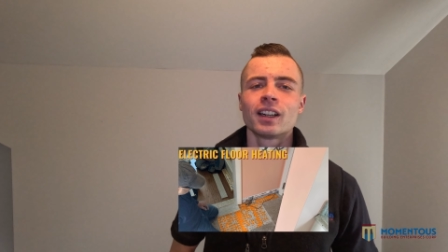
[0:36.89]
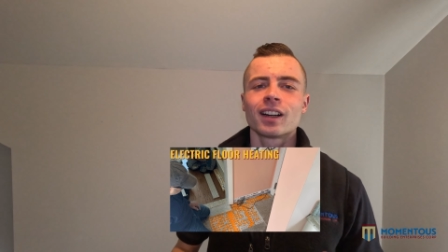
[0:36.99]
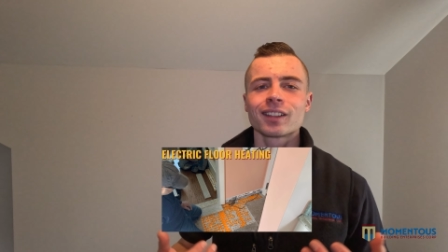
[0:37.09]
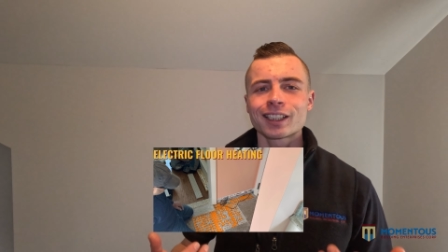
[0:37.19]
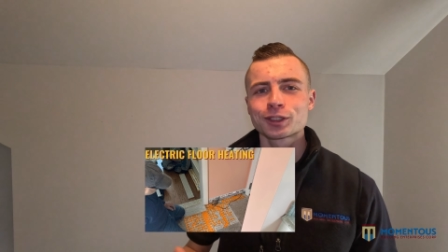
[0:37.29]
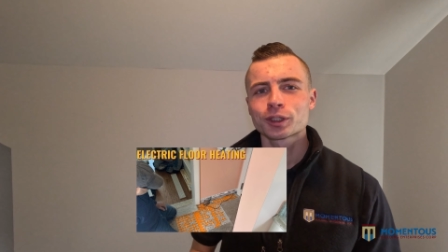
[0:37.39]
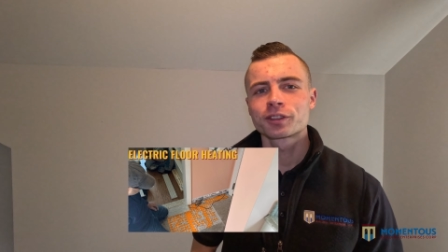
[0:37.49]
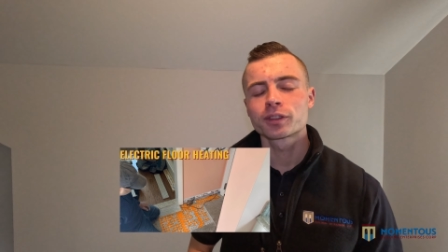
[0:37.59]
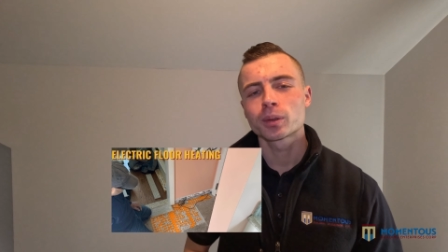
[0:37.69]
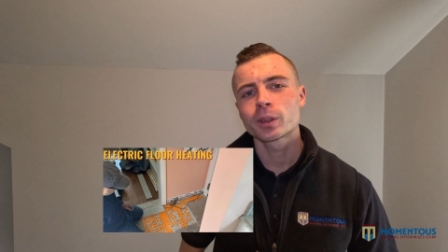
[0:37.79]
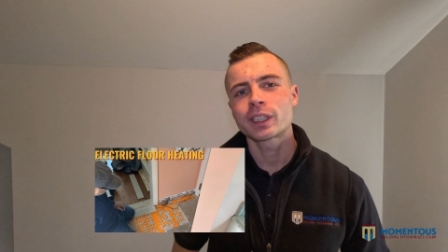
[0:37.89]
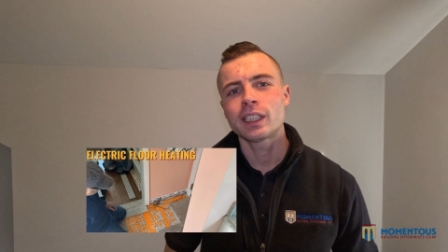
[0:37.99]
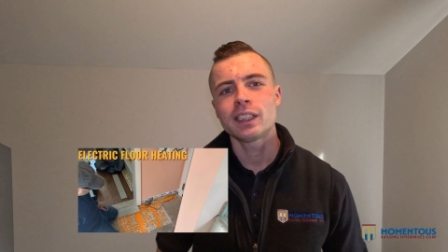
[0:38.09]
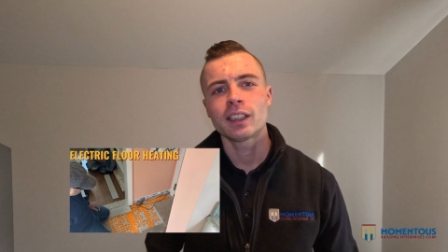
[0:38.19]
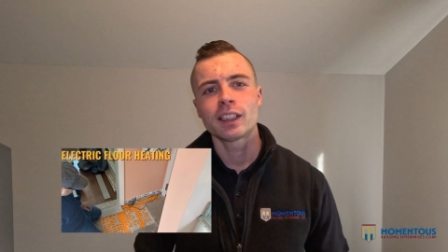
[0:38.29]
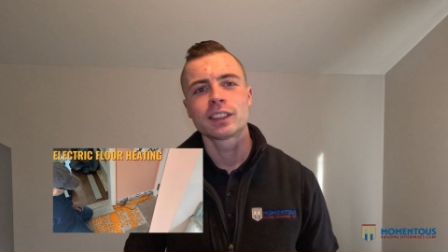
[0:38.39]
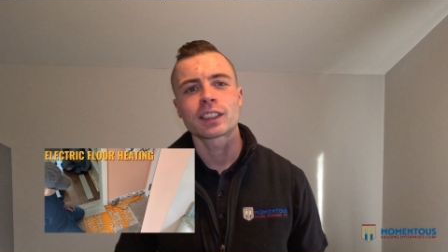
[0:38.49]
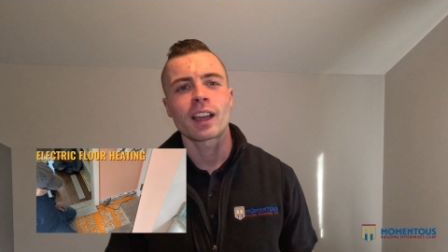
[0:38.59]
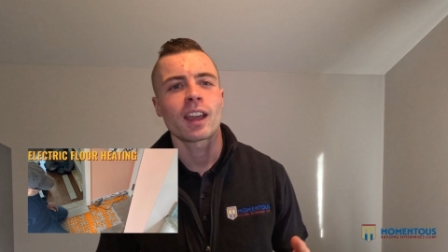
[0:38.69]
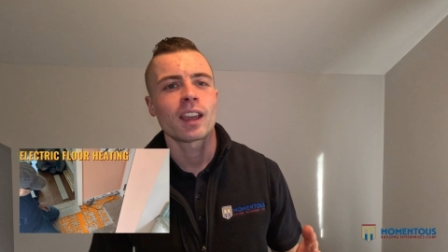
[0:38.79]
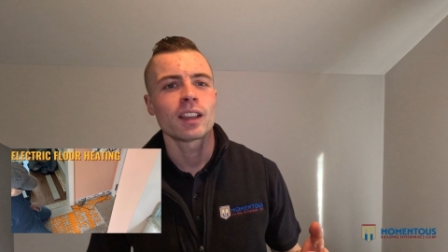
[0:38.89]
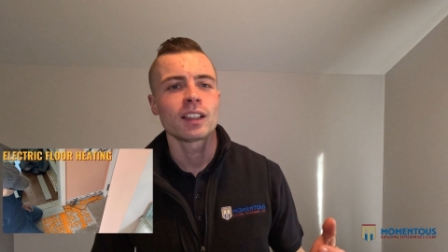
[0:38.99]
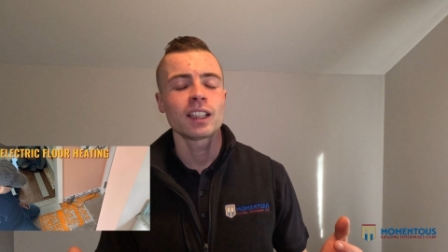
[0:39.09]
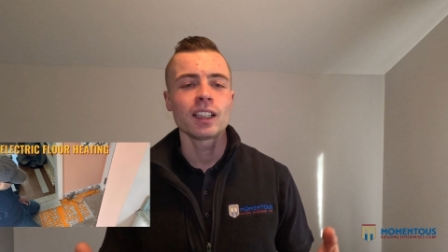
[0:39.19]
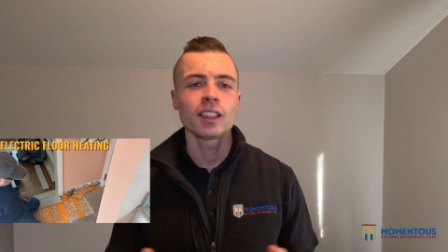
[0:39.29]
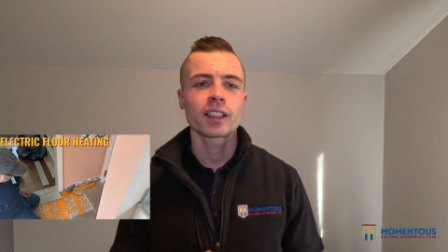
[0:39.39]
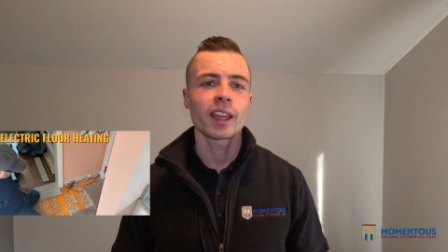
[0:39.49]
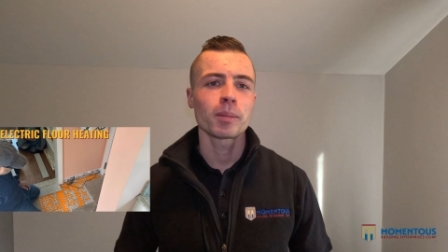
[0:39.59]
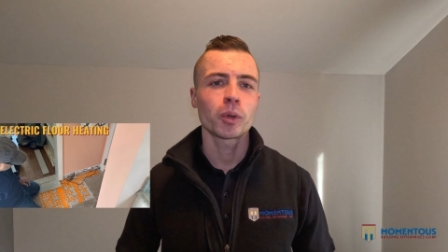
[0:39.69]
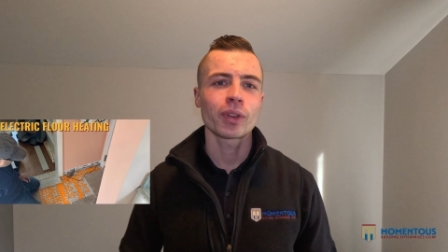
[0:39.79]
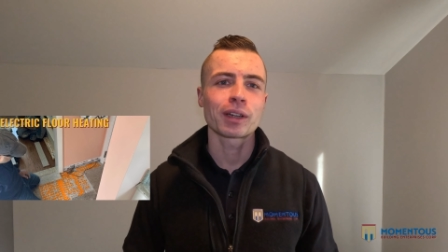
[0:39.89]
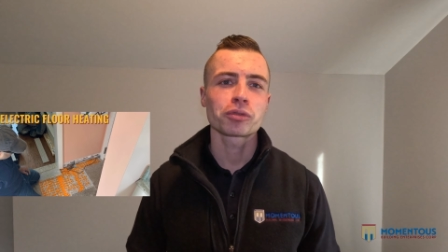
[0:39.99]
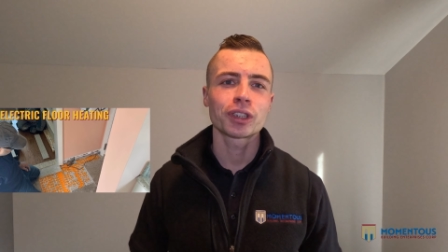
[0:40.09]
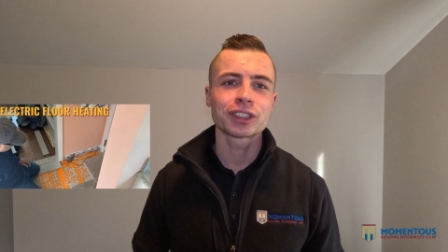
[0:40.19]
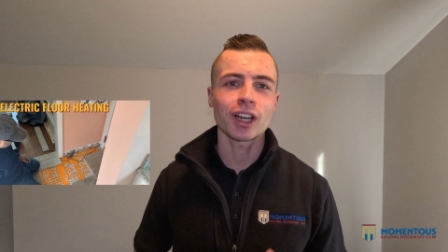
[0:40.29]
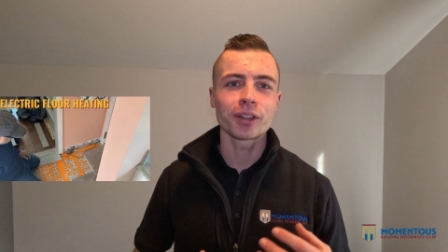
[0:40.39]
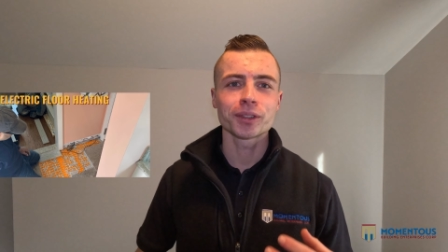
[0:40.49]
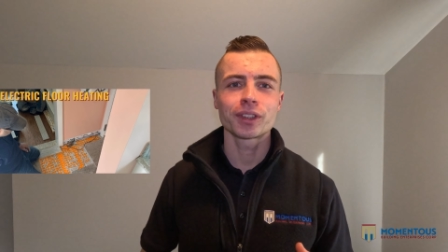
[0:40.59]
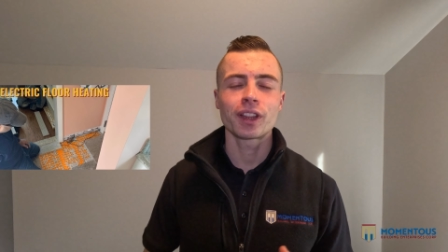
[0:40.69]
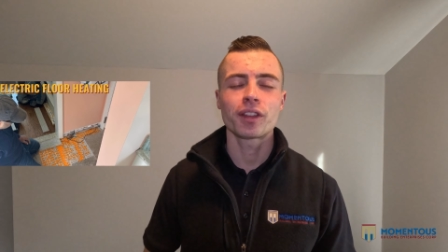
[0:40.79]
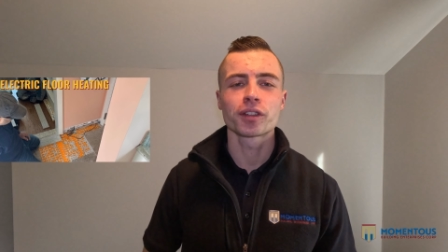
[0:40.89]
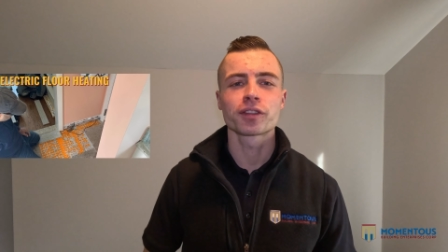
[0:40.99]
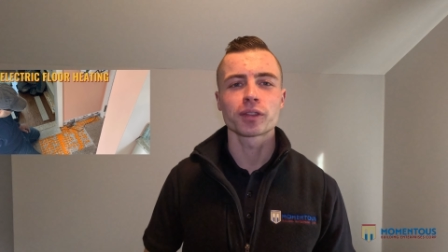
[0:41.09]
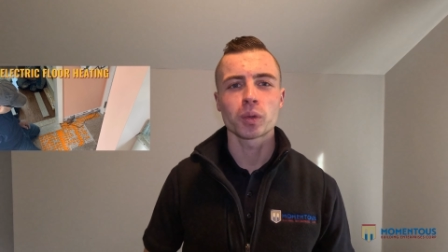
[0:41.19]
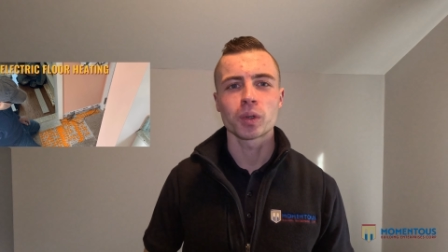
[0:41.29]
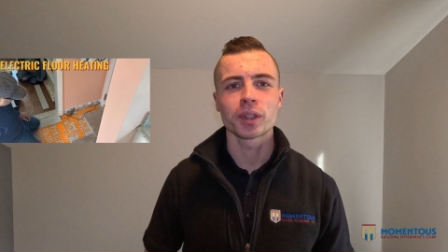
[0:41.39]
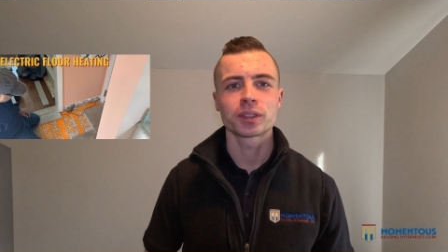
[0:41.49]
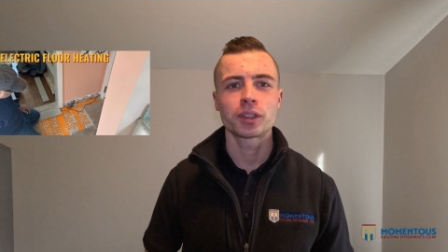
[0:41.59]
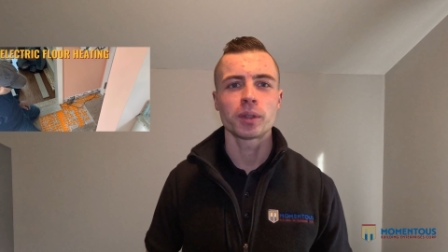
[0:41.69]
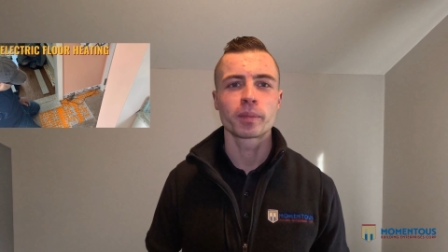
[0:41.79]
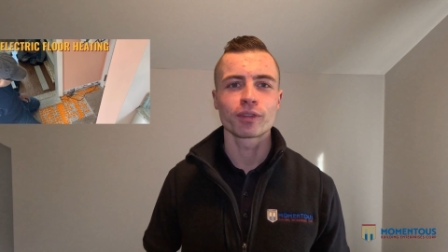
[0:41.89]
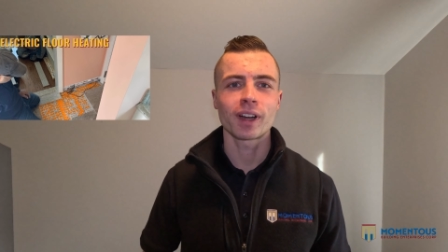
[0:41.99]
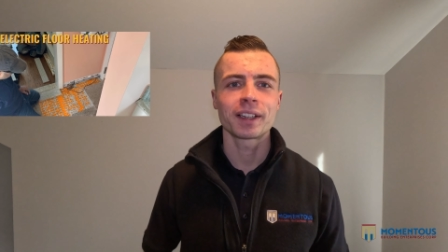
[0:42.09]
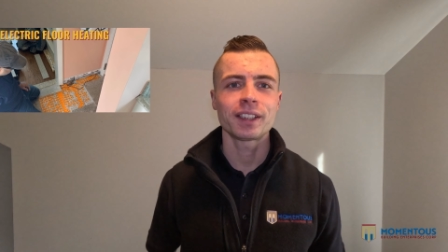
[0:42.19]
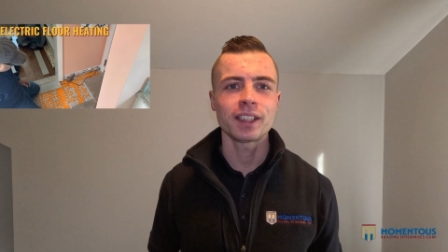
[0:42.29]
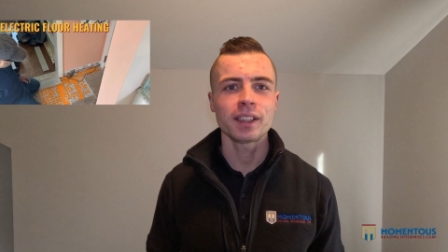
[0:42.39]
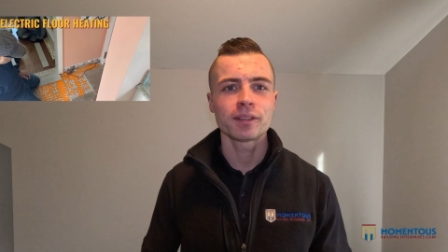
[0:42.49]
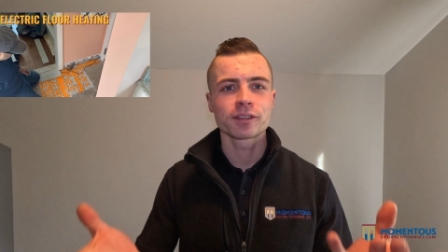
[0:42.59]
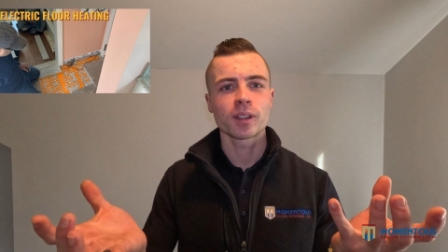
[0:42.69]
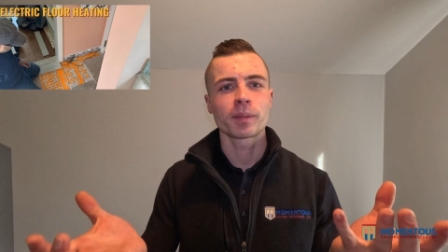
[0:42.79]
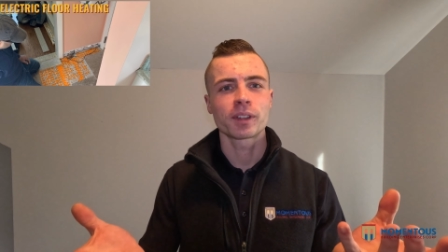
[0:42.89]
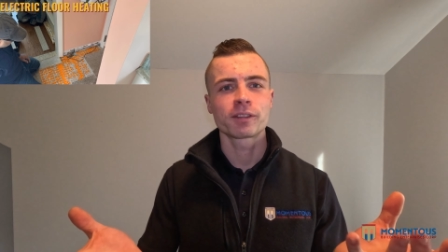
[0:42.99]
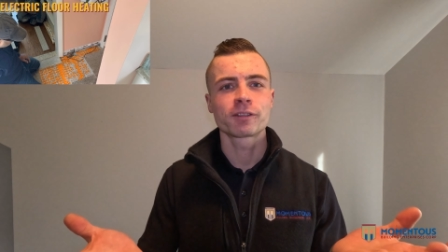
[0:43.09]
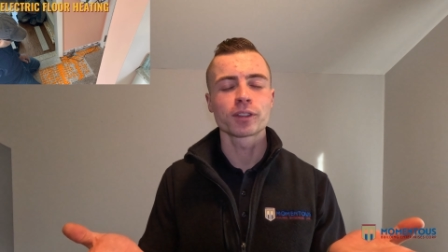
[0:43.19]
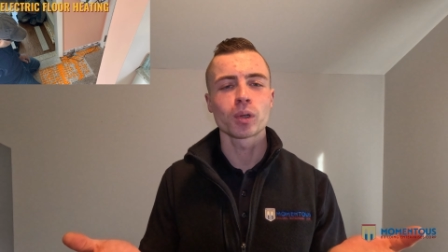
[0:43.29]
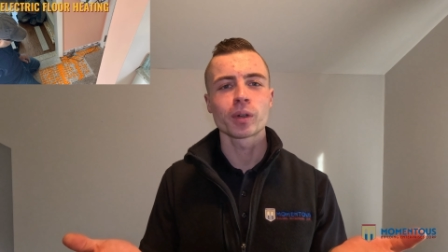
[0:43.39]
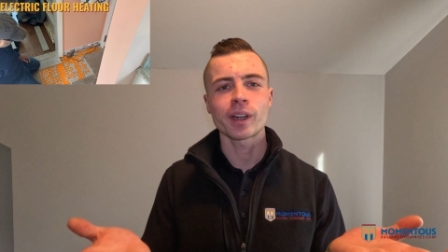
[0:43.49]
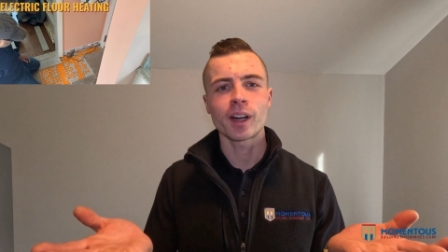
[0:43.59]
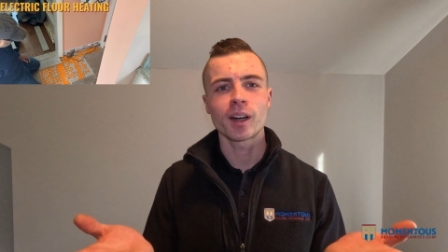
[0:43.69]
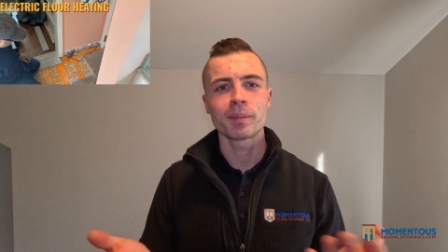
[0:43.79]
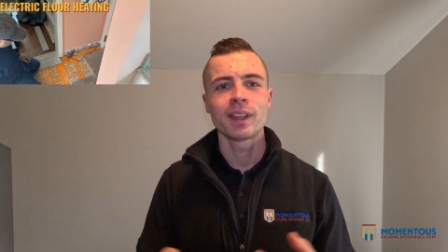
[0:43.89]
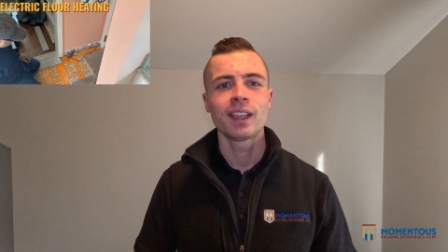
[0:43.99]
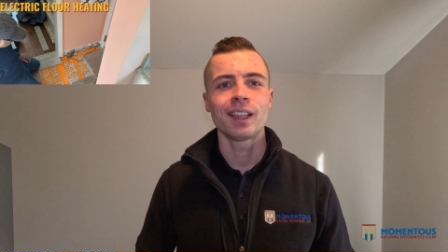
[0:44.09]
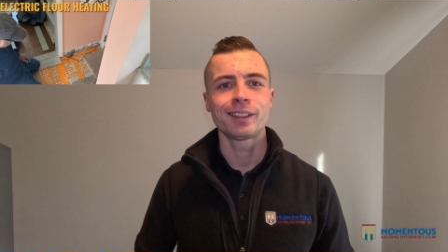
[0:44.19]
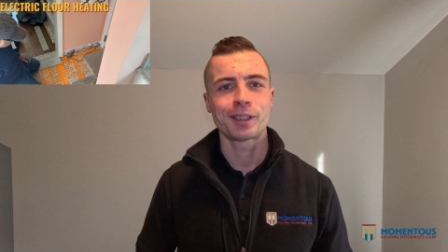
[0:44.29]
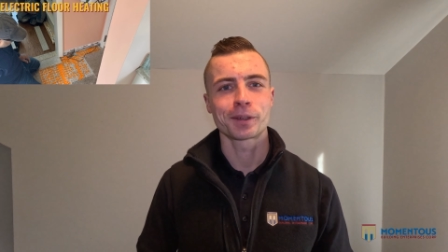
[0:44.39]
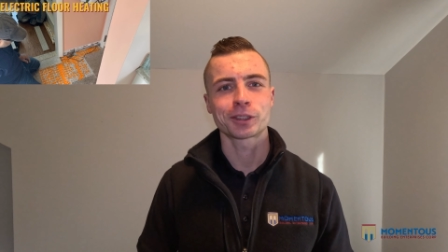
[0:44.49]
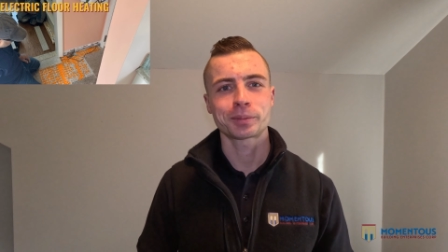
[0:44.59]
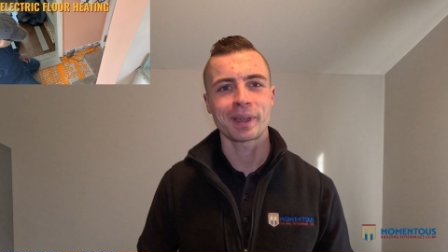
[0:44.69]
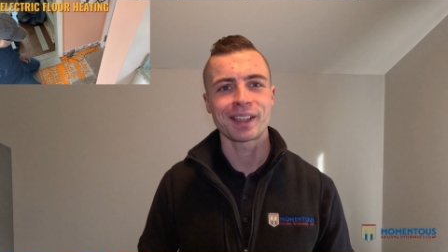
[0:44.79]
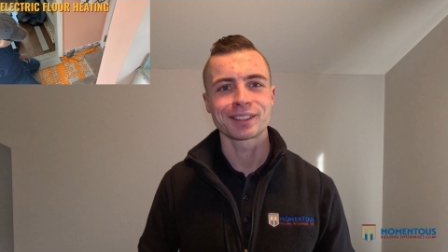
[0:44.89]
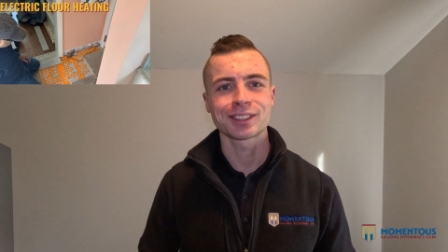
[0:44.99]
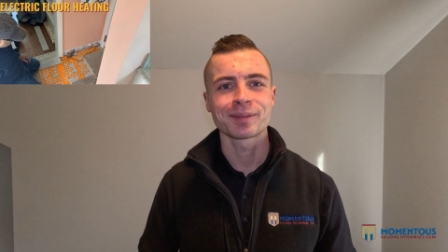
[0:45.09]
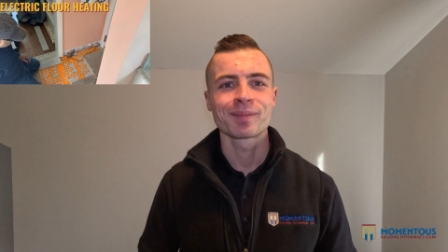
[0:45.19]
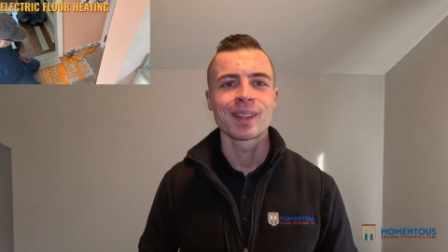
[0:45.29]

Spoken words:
Electric floor heat is a heating cable that runs underneath your floor to provide heat from the floor up into your space.